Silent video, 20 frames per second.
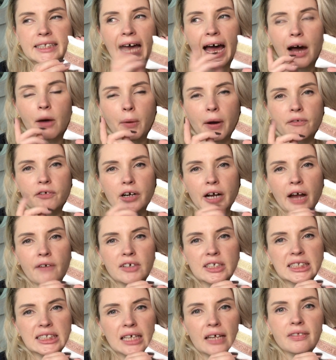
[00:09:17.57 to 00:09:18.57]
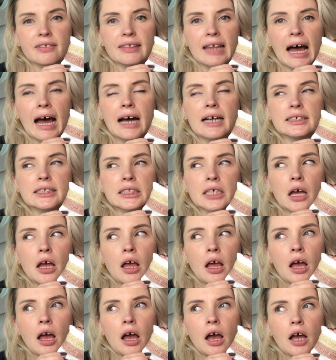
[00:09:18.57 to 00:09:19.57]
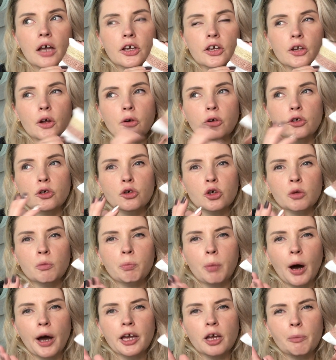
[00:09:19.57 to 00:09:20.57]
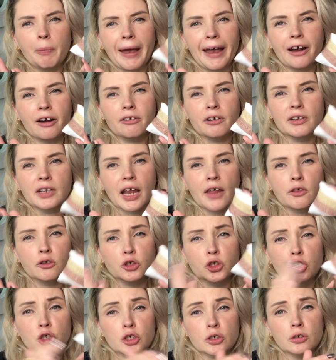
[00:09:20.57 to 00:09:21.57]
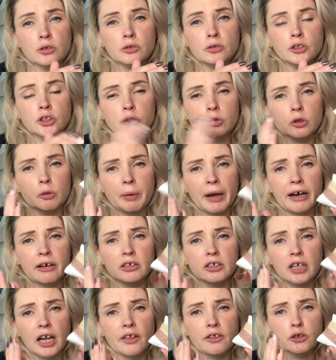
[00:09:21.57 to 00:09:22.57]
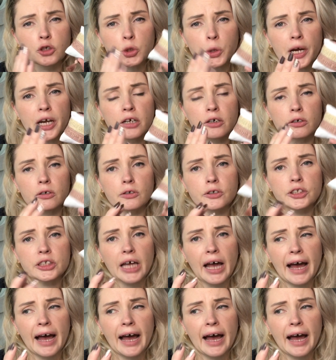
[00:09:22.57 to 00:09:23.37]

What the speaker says: However, having said that, you know, you can buy a pair of leather shoes or a pair of leather trainers,